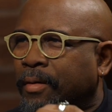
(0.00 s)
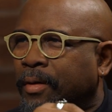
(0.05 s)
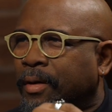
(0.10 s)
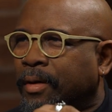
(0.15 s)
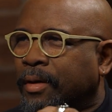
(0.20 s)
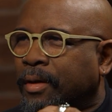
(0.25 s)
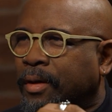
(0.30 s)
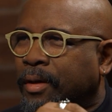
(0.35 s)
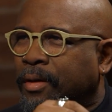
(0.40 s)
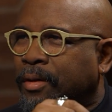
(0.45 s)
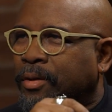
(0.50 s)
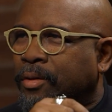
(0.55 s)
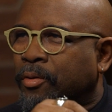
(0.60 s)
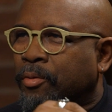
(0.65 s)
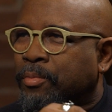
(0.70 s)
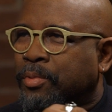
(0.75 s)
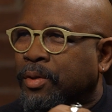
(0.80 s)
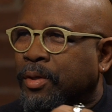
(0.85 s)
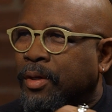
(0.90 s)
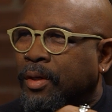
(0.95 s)
and in
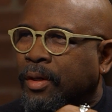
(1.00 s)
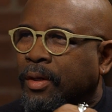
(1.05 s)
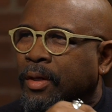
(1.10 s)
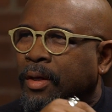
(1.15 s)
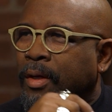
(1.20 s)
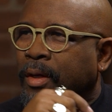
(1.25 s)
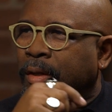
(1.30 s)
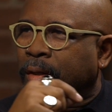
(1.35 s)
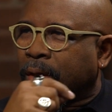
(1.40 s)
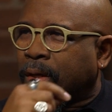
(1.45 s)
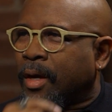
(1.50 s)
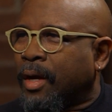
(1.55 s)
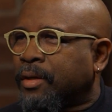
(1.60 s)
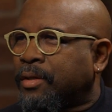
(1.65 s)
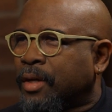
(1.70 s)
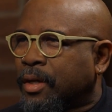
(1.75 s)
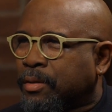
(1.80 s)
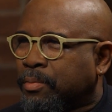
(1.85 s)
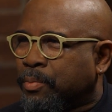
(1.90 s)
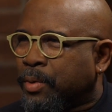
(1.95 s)
terms of the
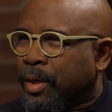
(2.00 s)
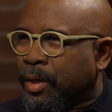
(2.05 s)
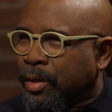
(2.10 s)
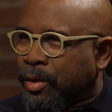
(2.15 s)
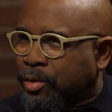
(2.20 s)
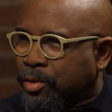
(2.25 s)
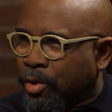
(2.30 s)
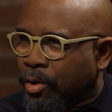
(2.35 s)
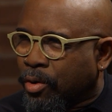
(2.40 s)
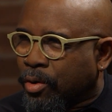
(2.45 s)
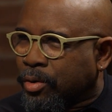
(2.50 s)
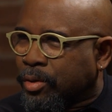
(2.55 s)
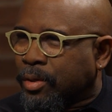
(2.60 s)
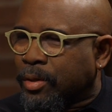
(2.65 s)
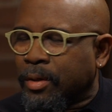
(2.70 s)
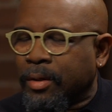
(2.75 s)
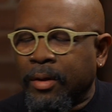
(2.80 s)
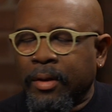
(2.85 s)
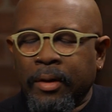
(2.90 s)
context being the church,